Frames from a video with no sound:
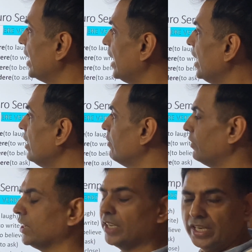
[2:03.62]
a
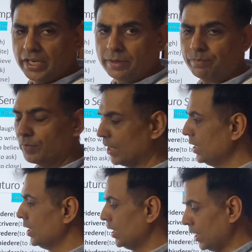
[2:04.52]
with e.
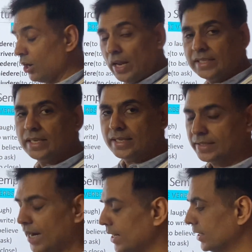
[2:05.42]
Now let's
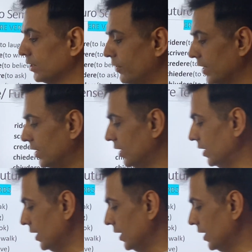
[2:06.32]
understand this with the